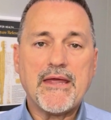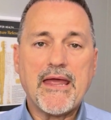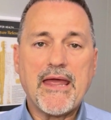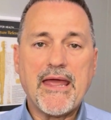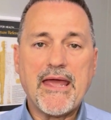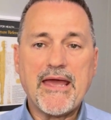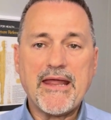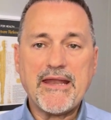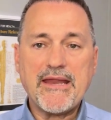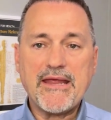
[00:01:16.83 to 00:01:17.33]

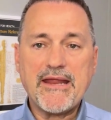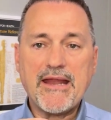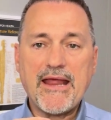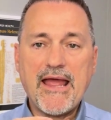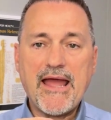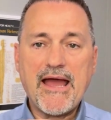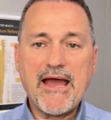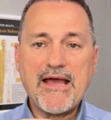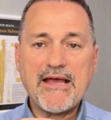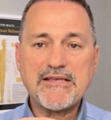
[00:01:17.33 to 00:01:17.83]
And it
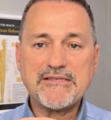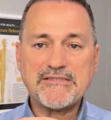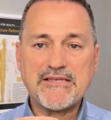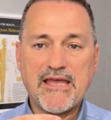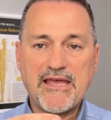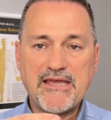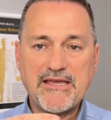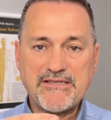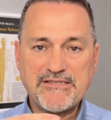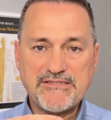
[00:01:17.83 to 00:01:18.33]
has
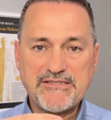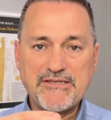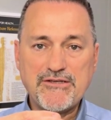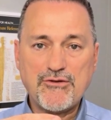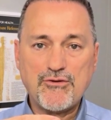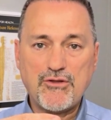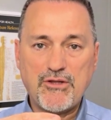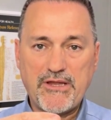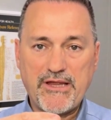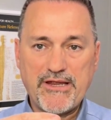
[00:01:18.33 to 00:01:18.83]
a
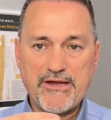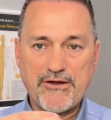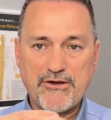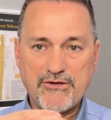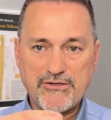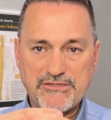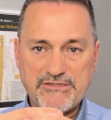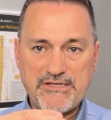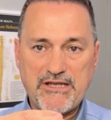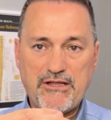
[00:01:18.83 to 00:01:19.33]
single
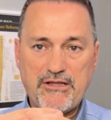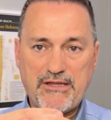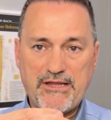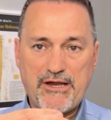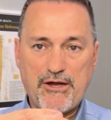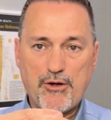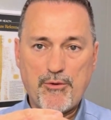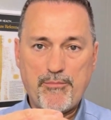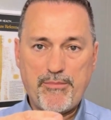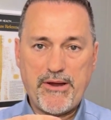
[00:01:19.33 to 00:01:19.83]
layer, cell
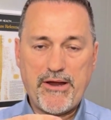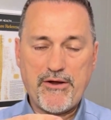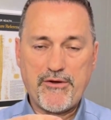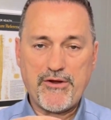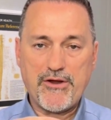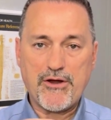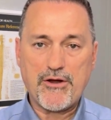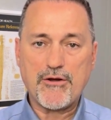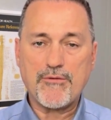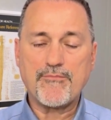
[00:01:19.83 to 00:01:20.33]
layer
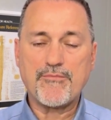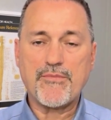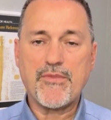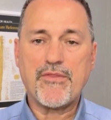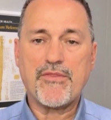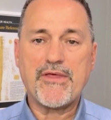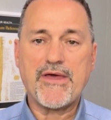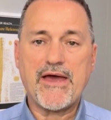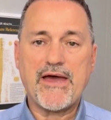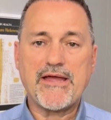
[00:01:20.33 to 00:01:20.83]
barrier
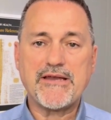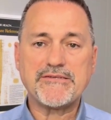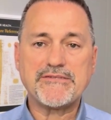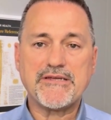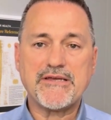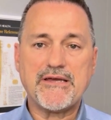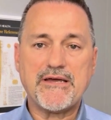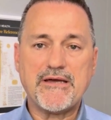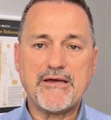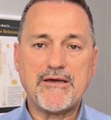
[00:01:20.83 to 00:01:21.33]
that
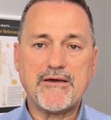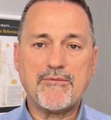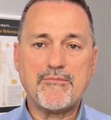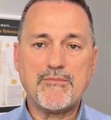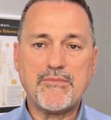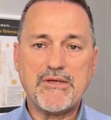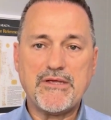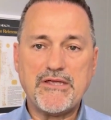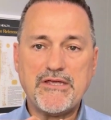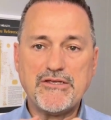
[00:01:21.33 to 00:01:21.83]

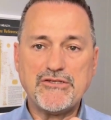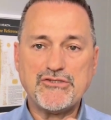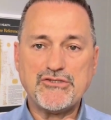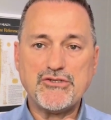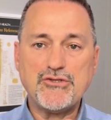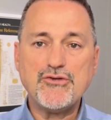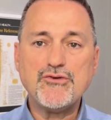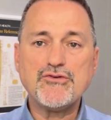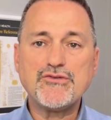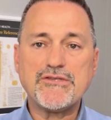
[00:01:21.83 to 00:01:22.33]
is
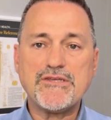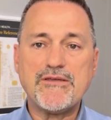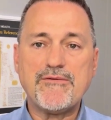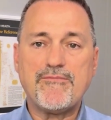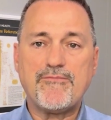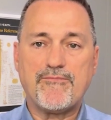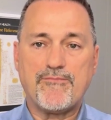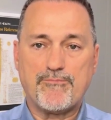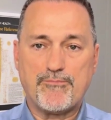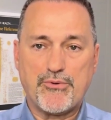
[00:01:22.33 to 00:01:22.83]

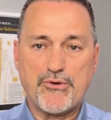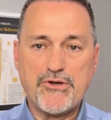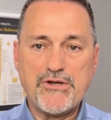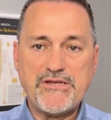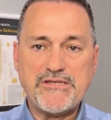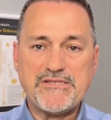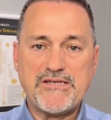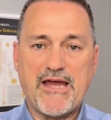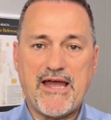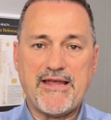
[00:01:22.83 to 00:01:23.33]
usually
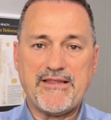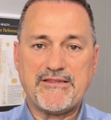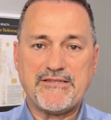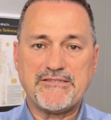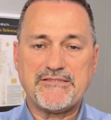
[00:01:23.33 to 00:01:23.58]
pretty tight.